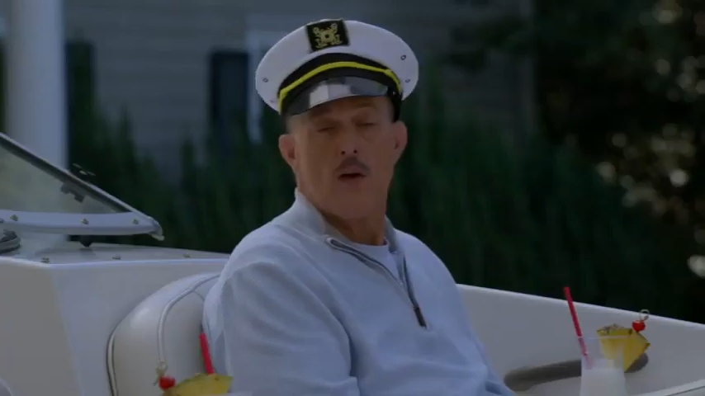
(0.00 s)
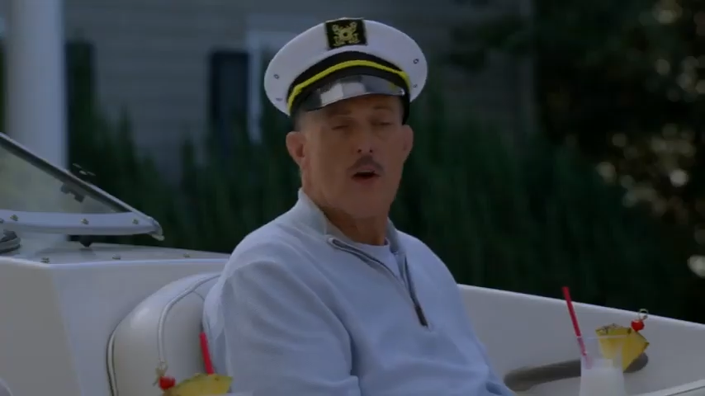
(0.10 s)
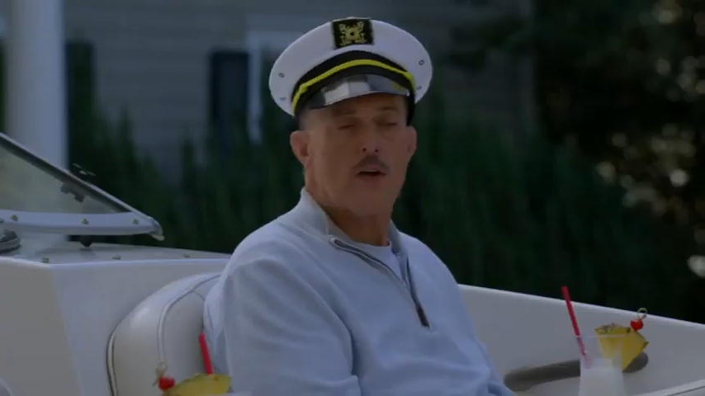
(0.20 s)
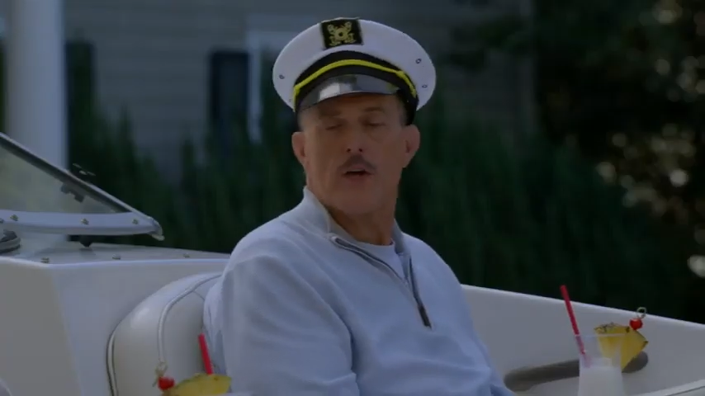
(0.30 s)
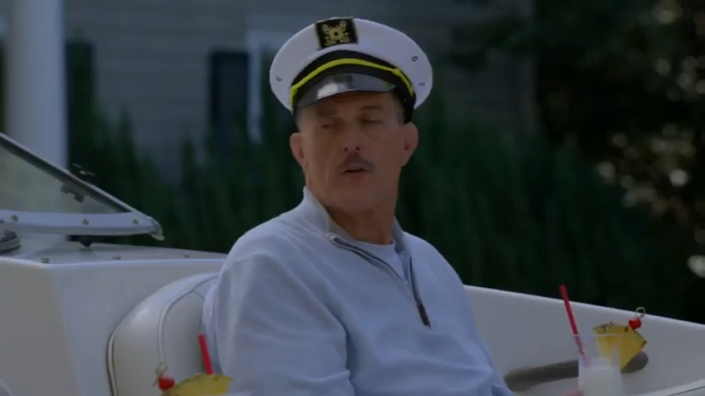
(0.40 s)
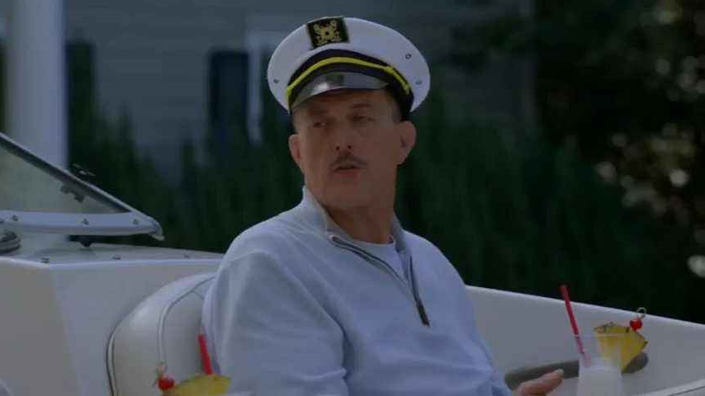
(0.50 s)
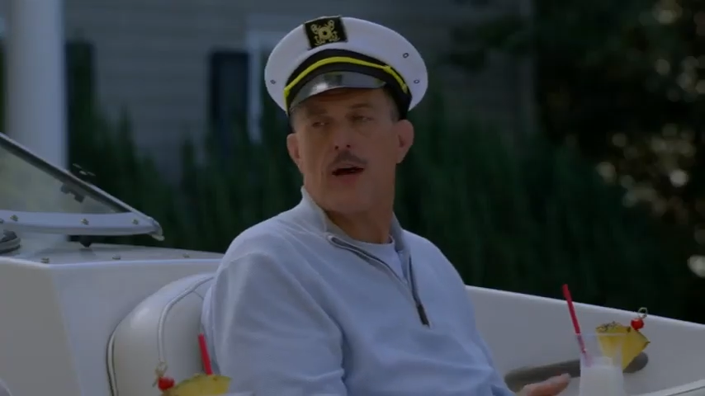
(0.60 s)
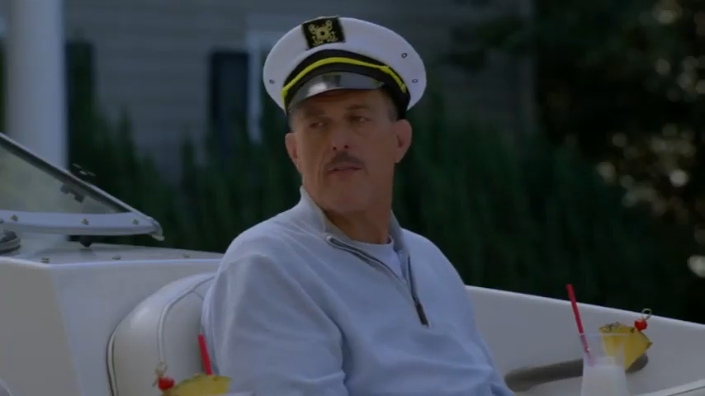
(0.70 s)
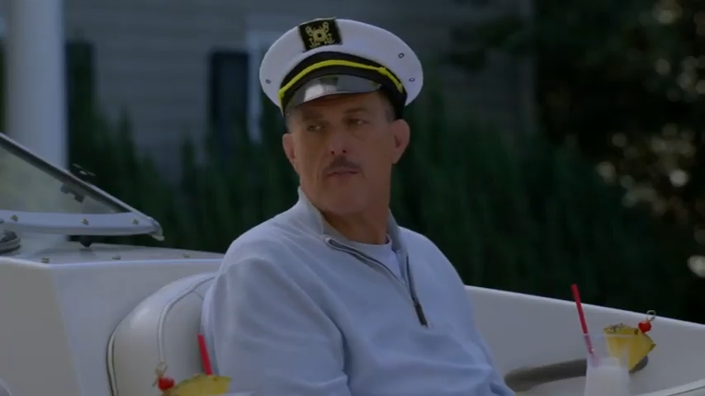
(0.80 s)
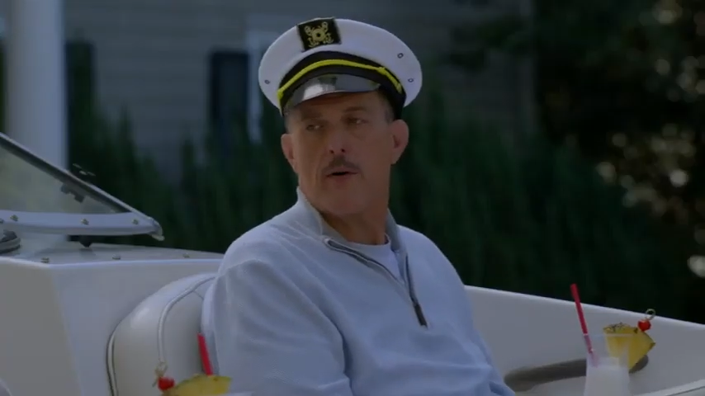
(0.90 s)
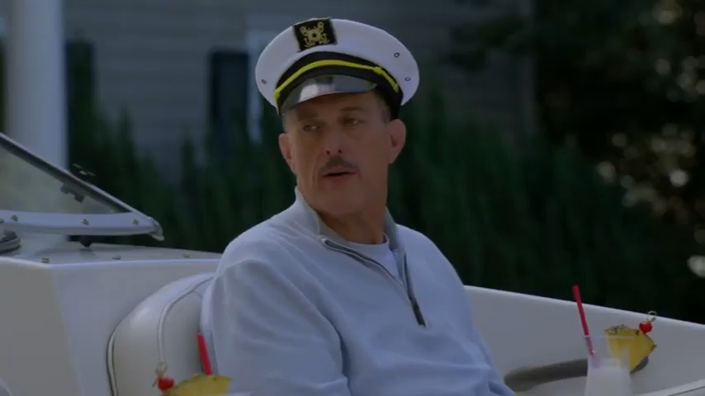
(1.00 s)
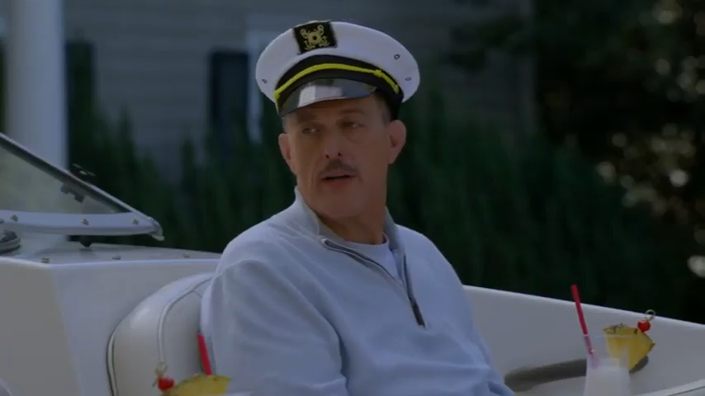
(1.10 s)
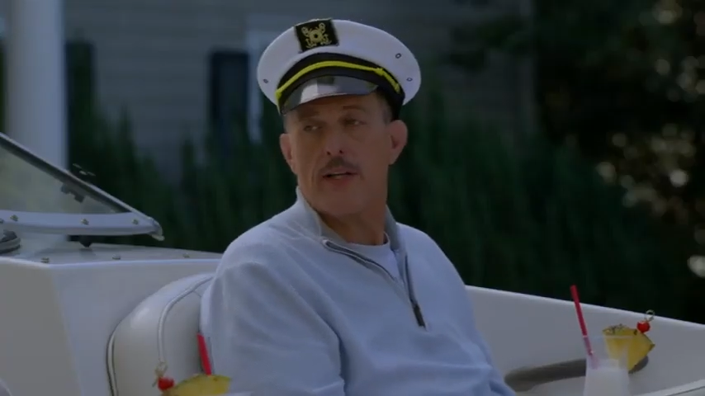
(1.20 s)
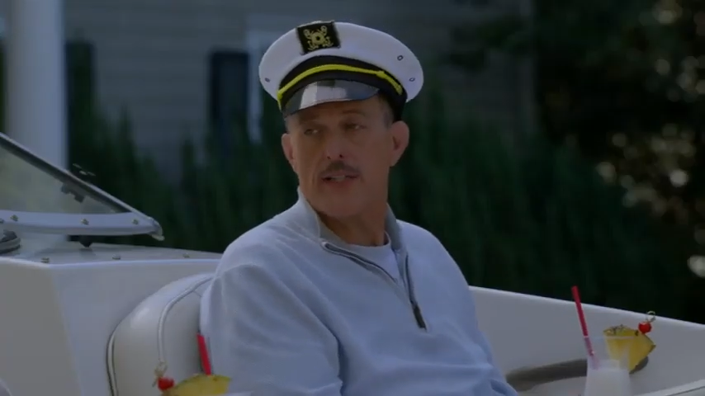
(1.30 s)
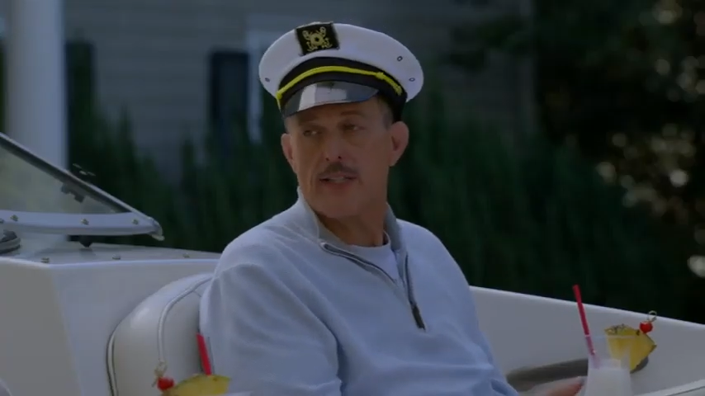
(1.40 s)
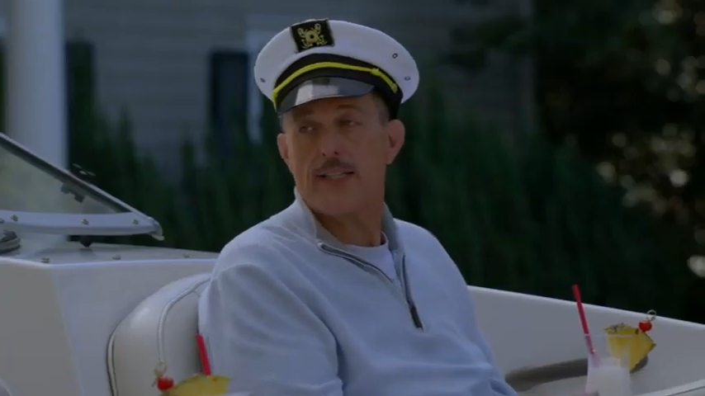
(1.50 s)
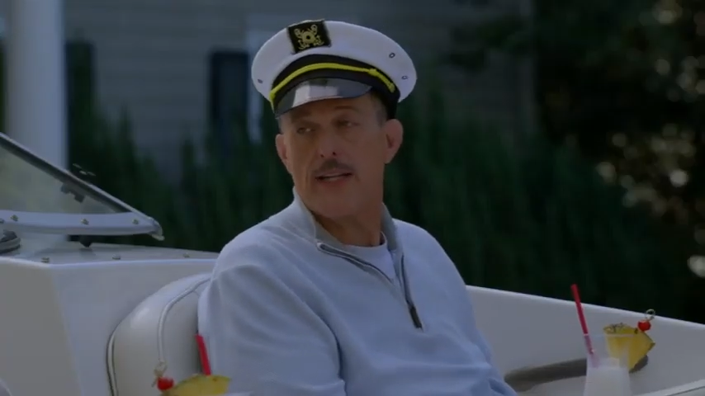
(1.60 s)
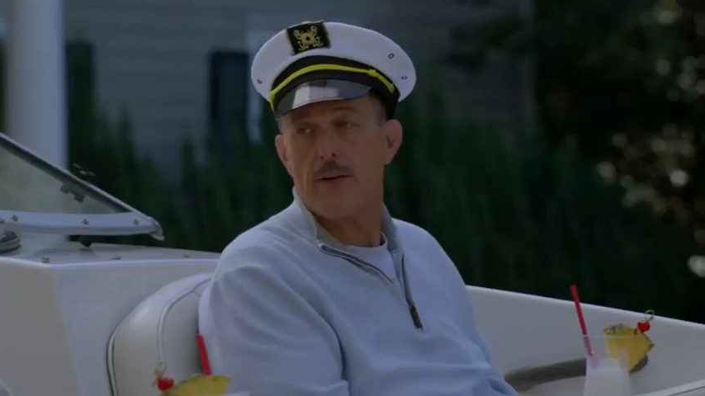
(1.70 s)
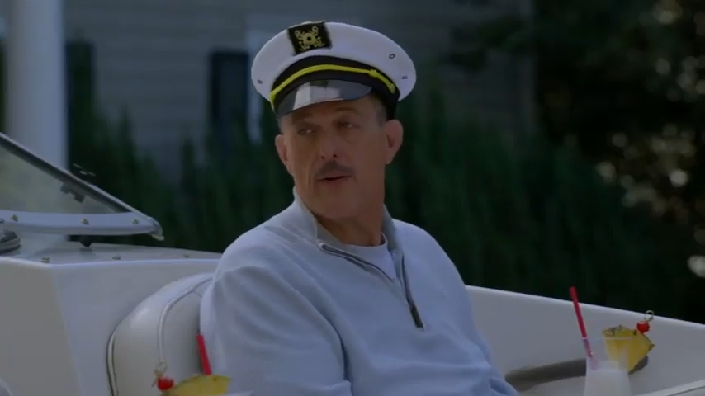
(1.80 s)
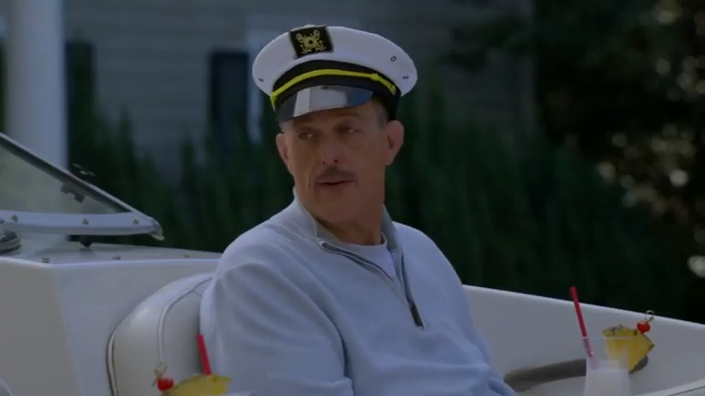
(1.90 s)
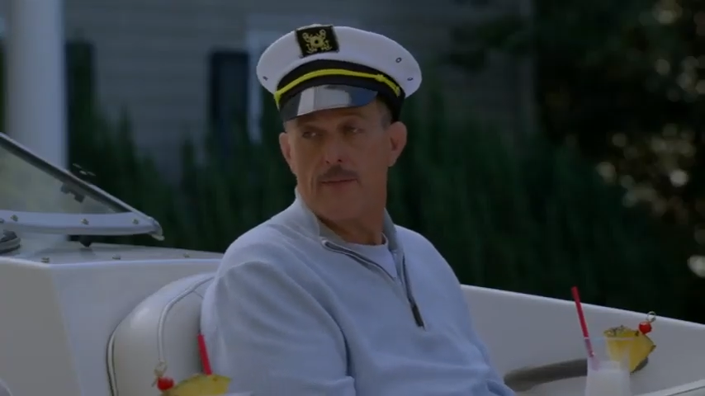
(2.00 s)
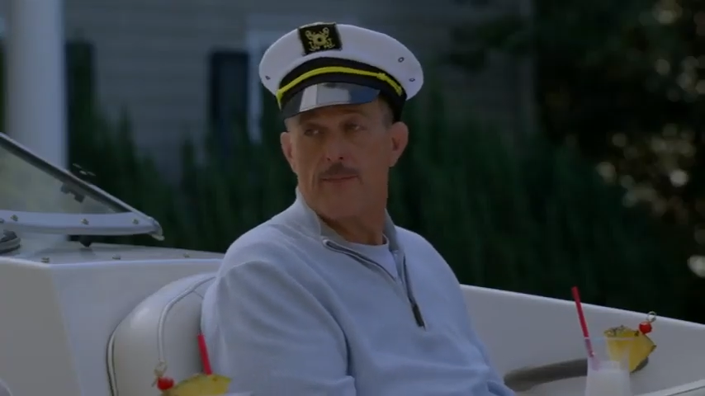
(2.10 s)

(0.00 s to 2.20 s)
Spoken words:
Oh, you don't drive a boat, honey. You steer it.